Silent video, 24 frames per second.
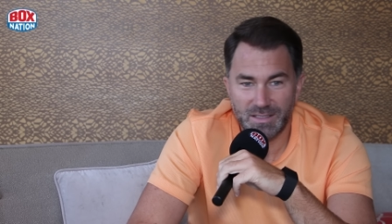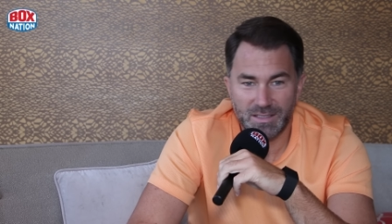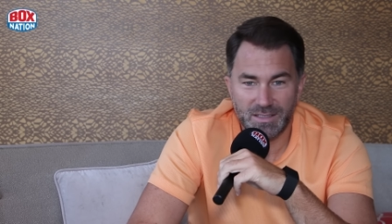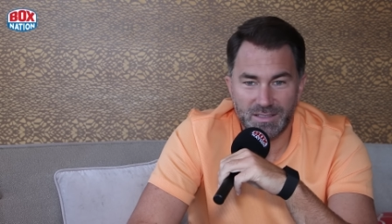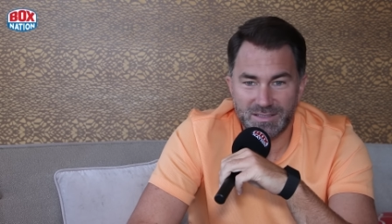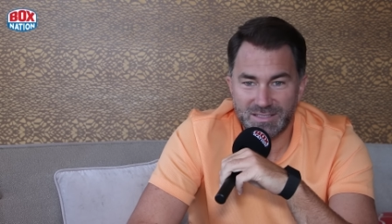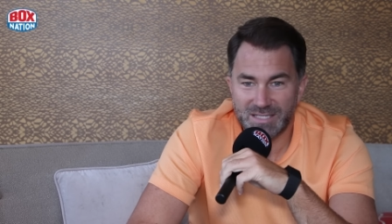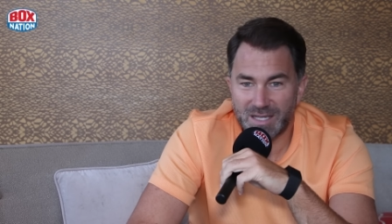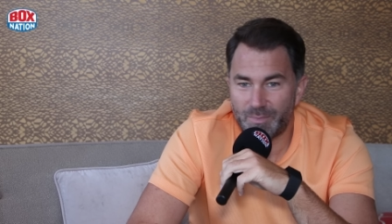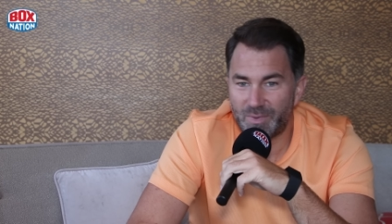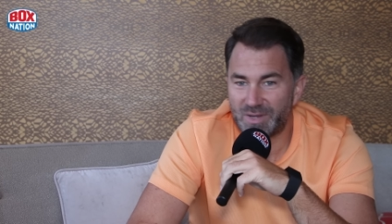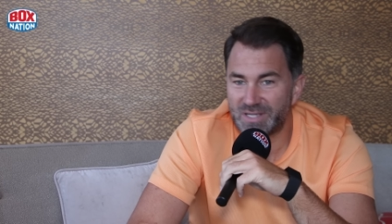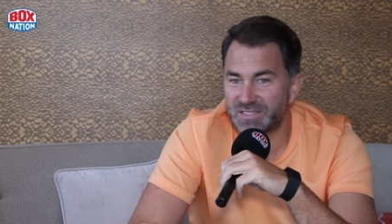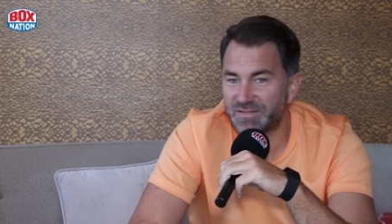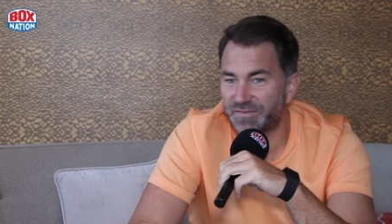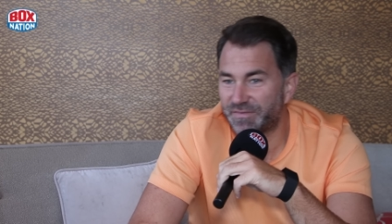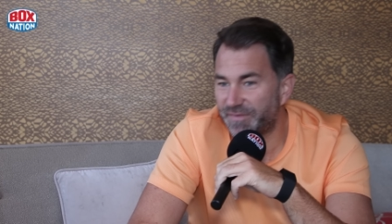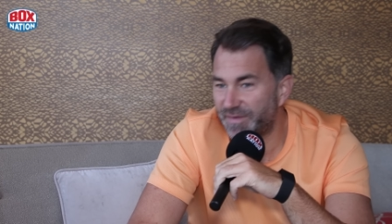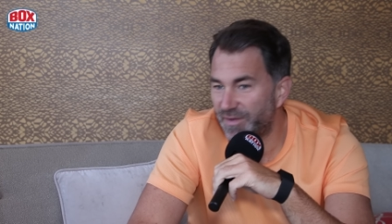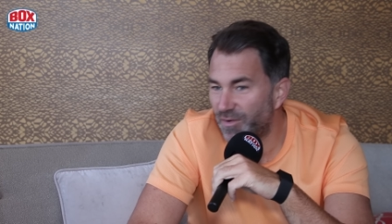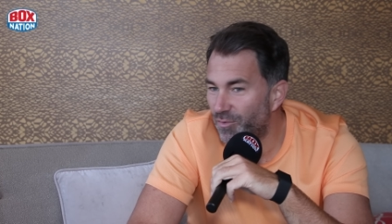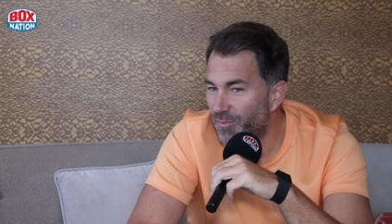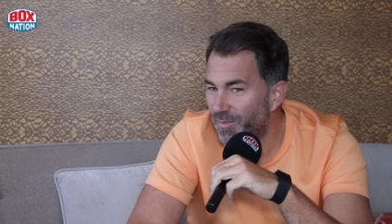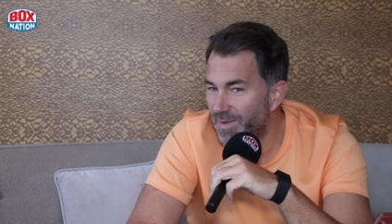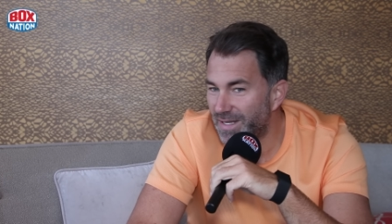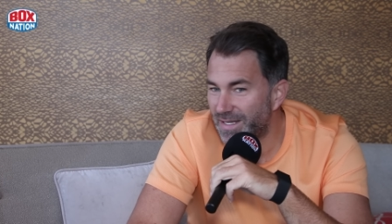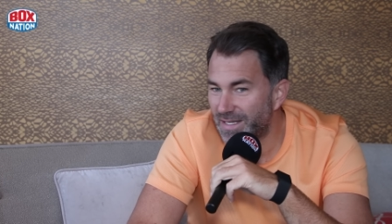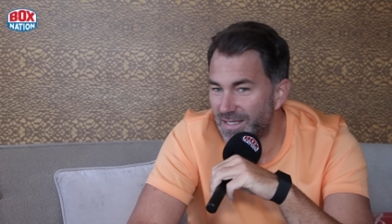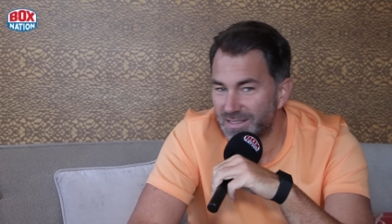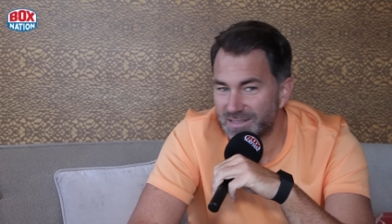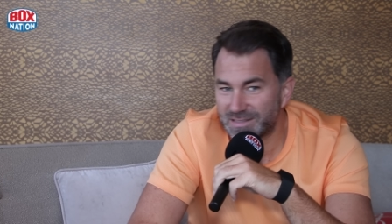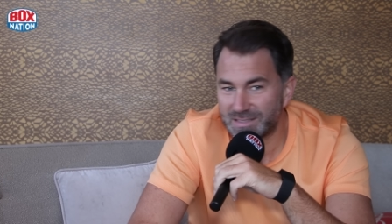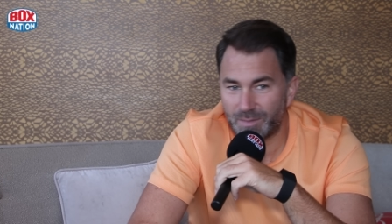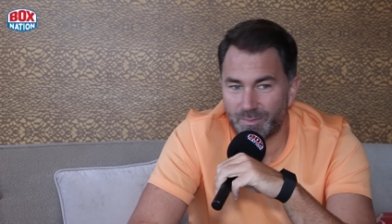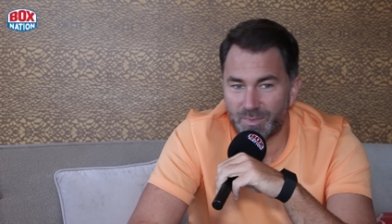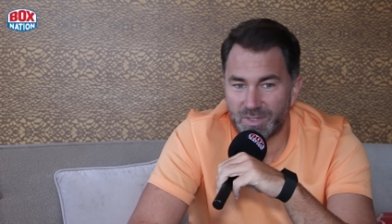Someone's filming
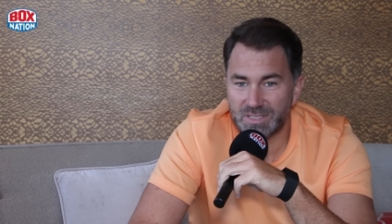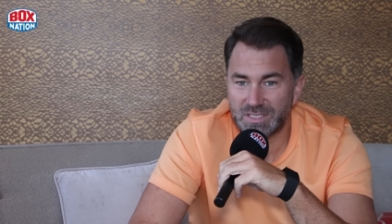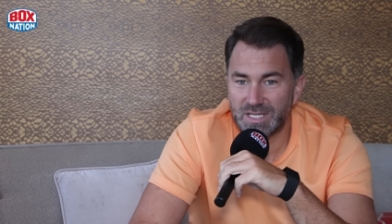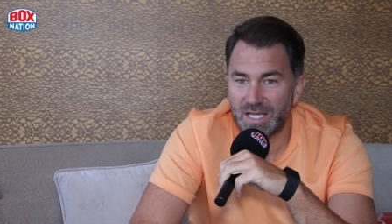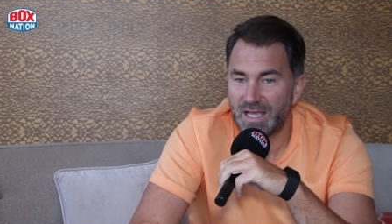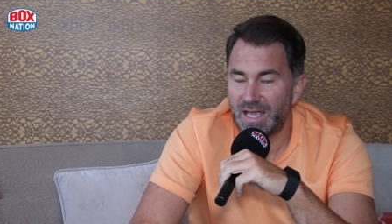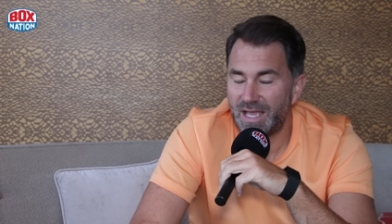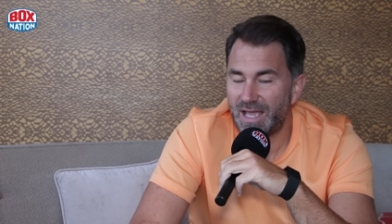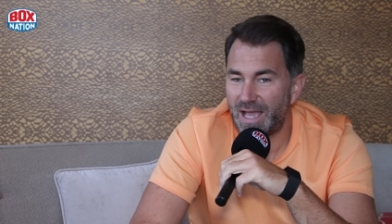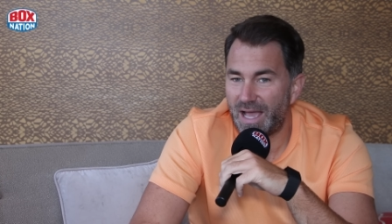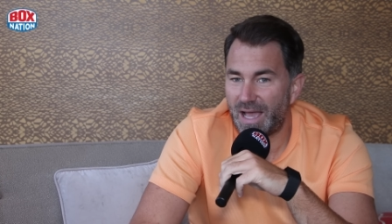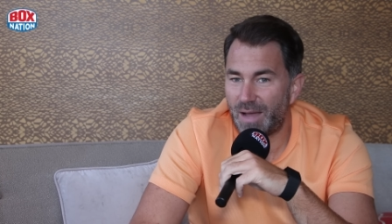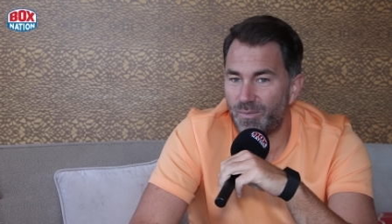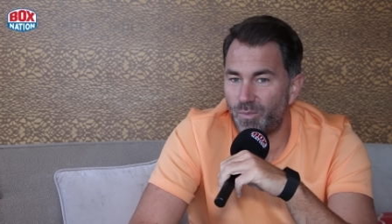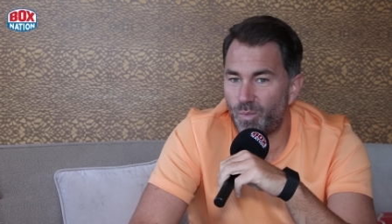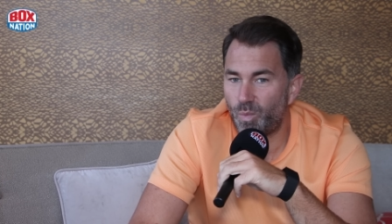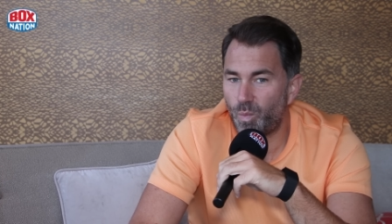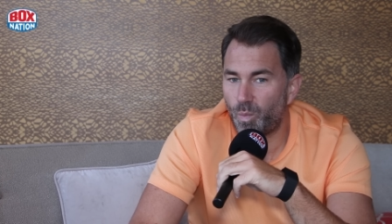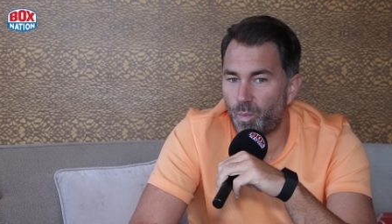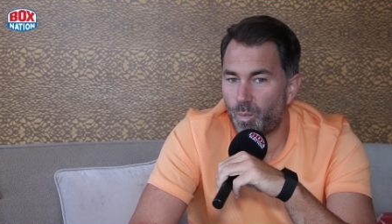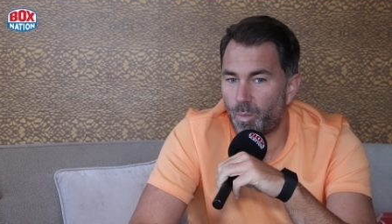it. Someone's and